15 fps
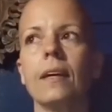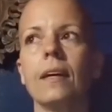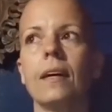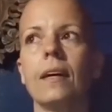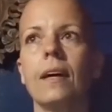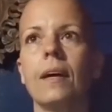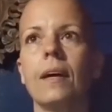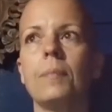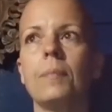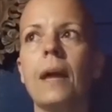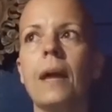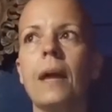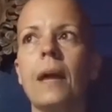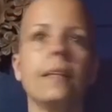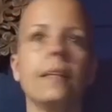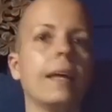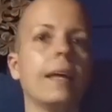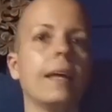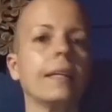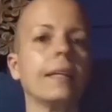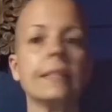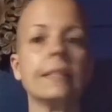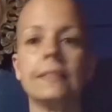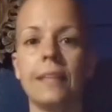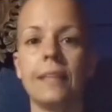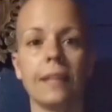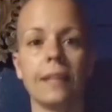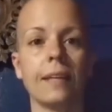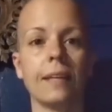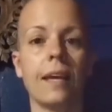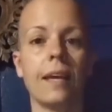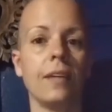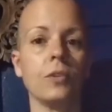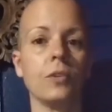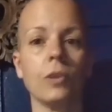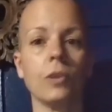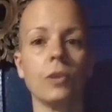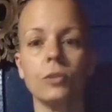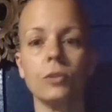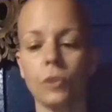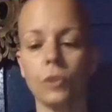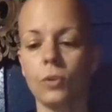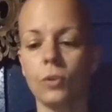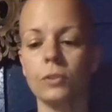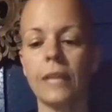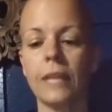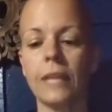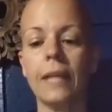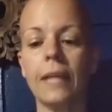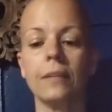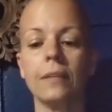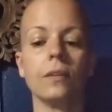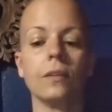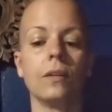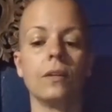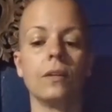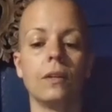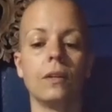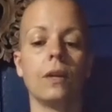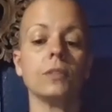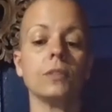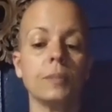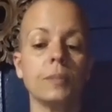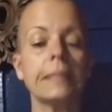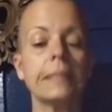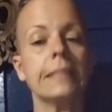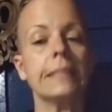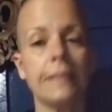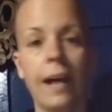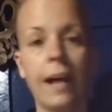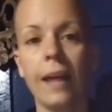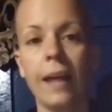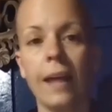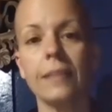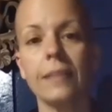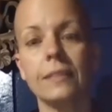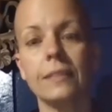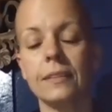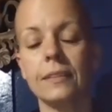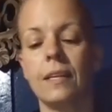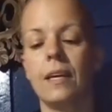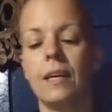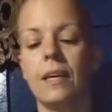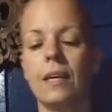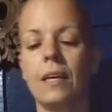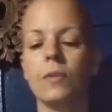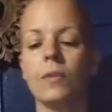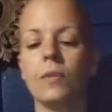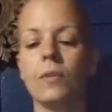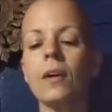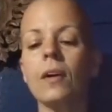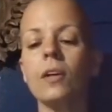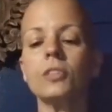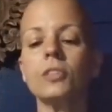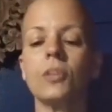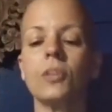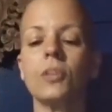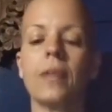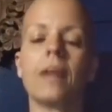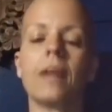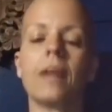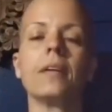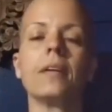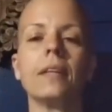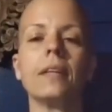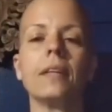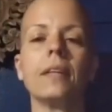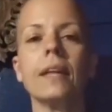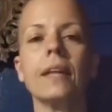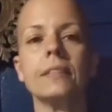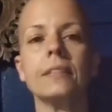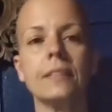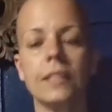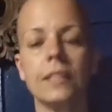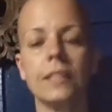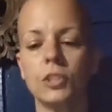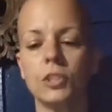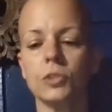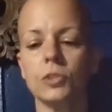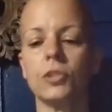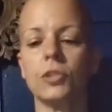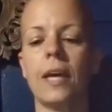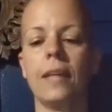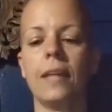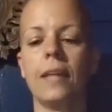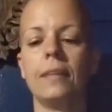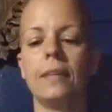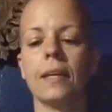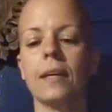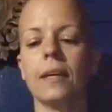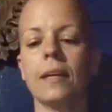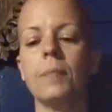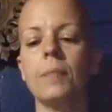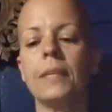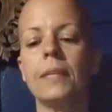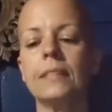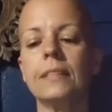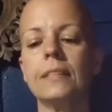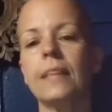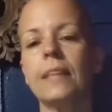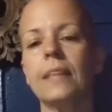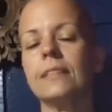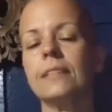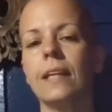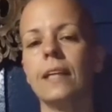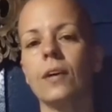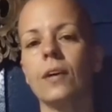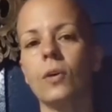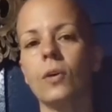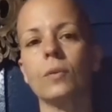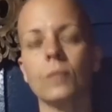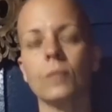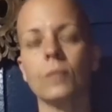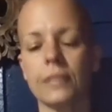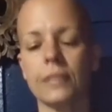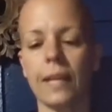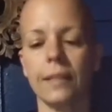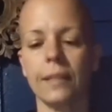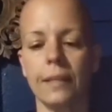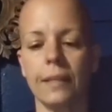a body that gets sick and grows old and ultimately dies without also carrying the existential dread that accompanies facing our own mortality.